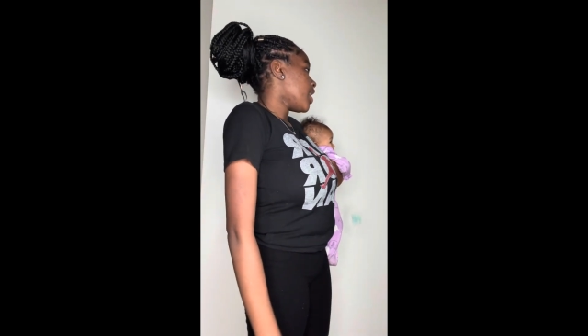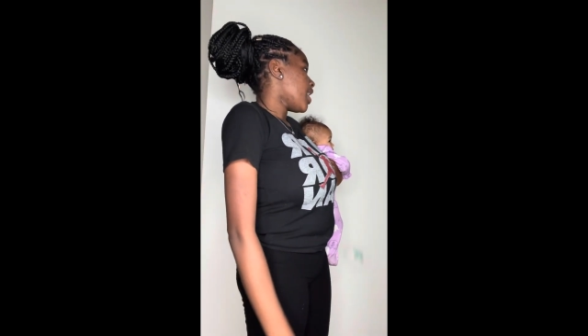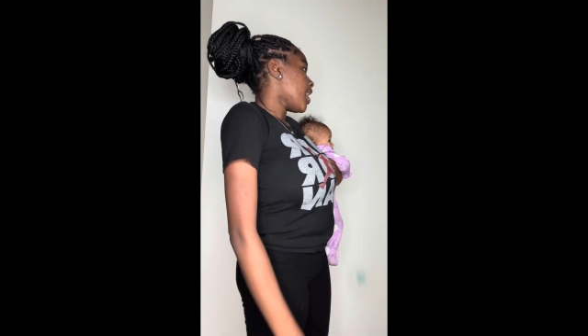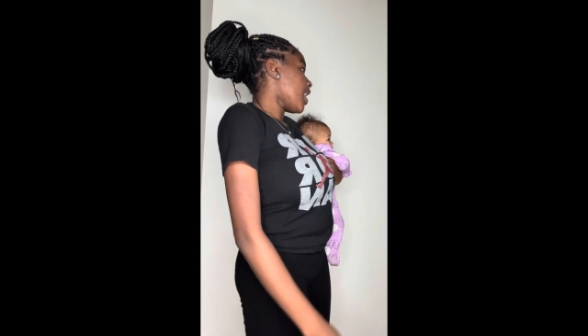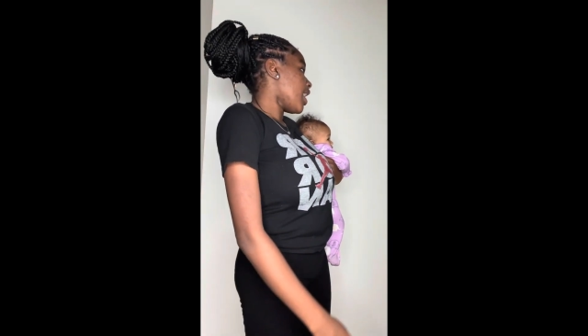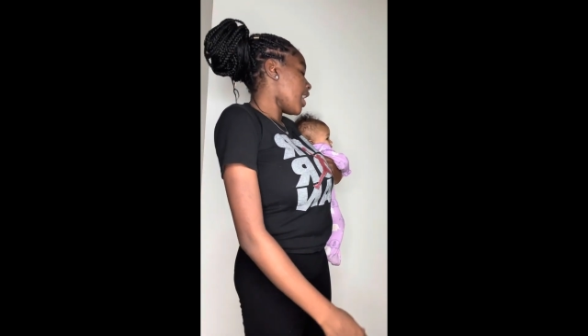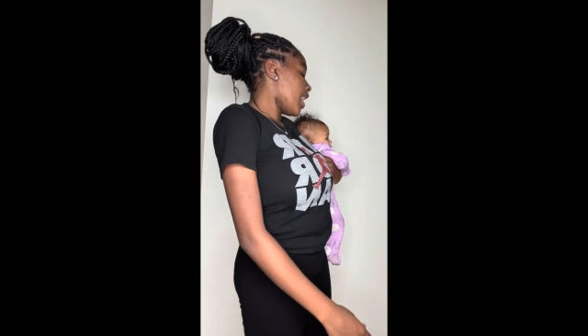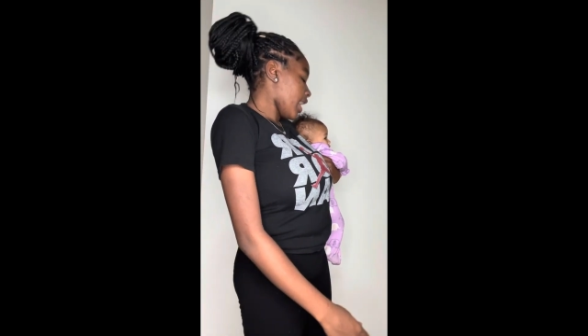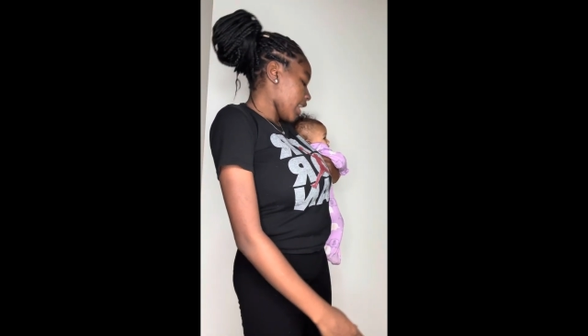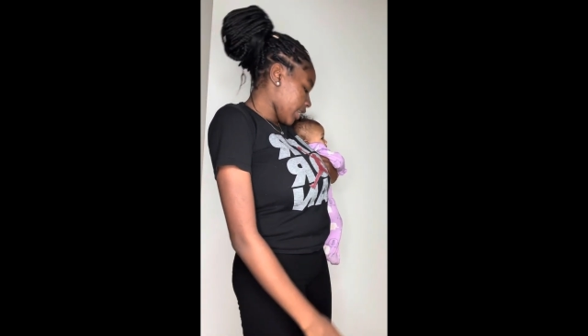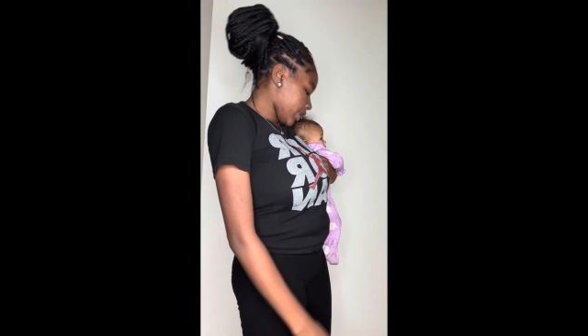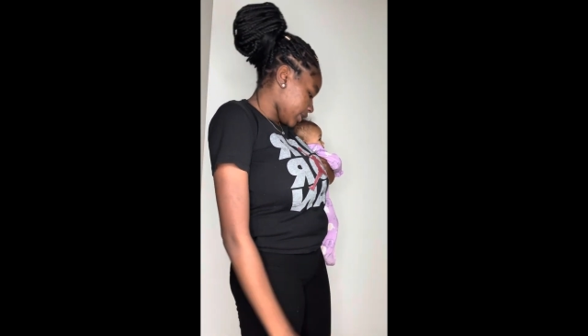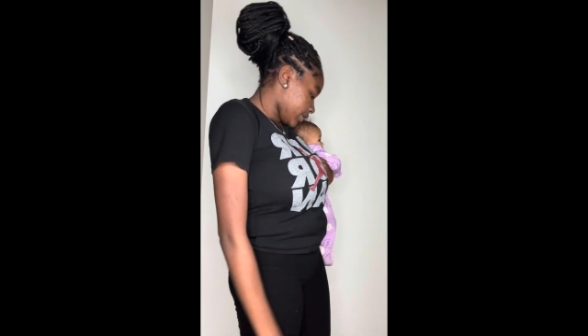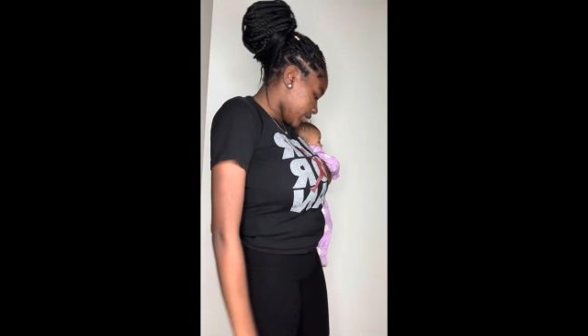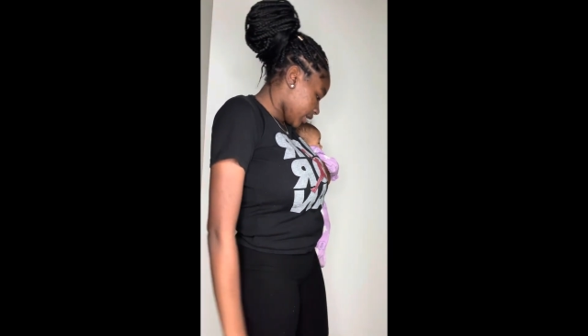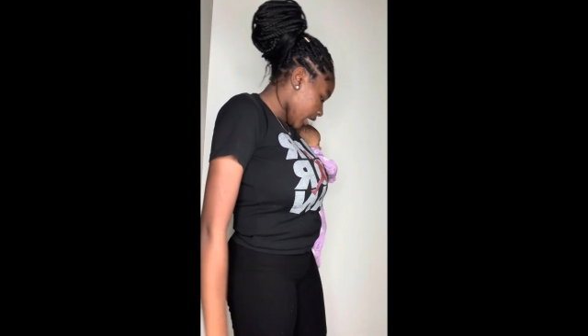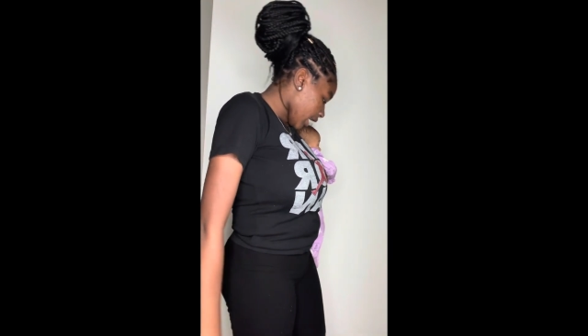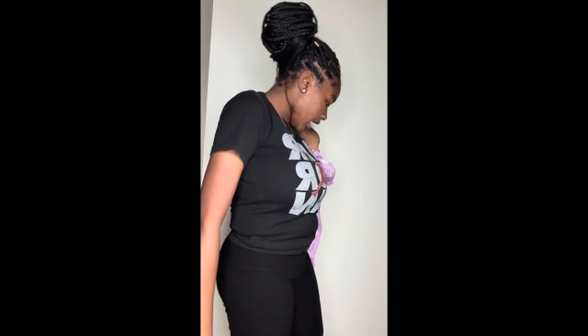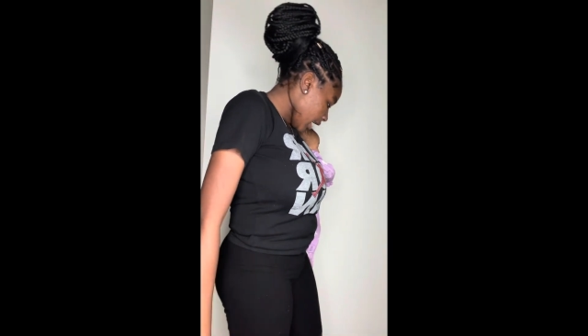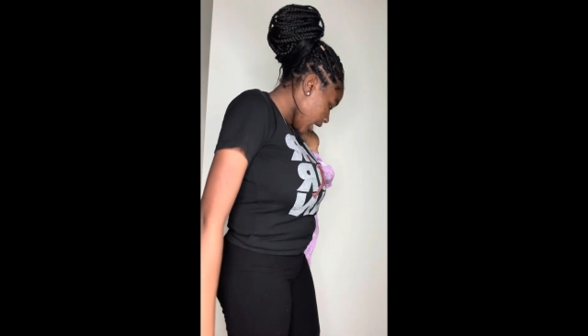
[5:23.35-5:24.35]
Hi,
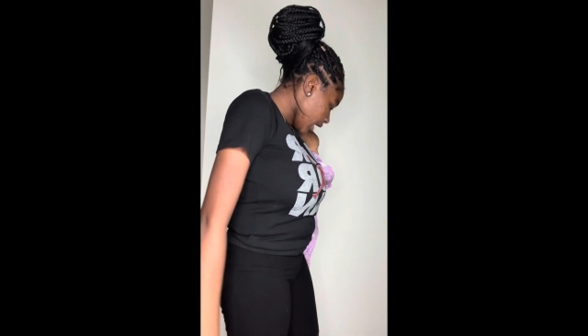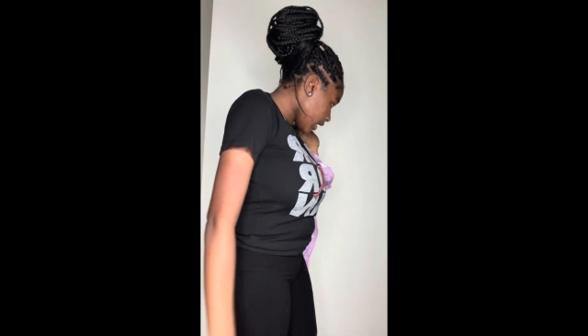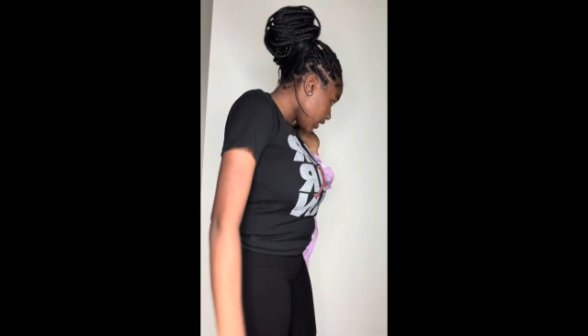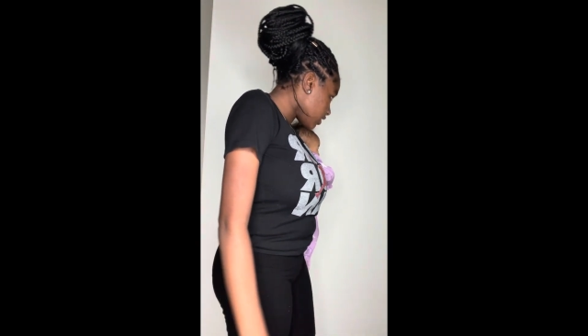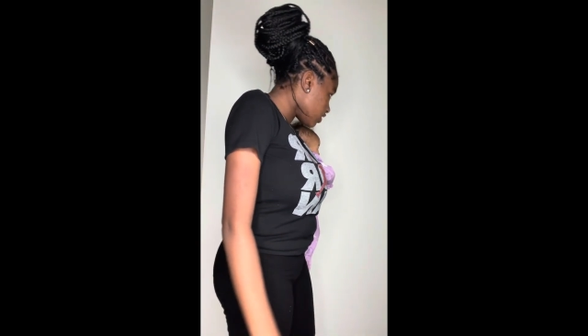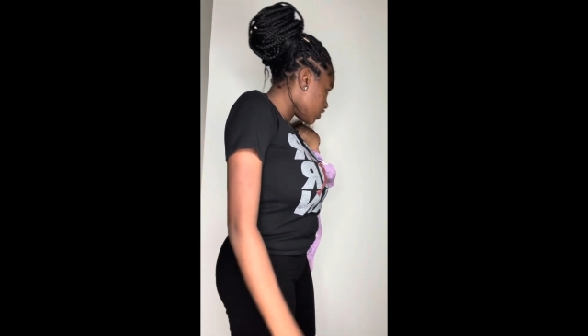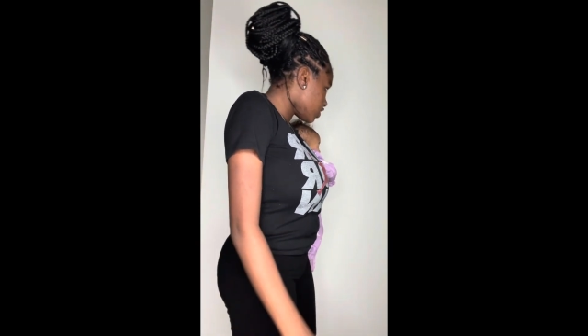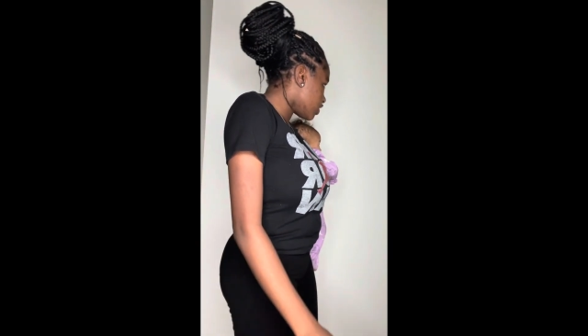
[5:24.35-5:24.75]
Dad. She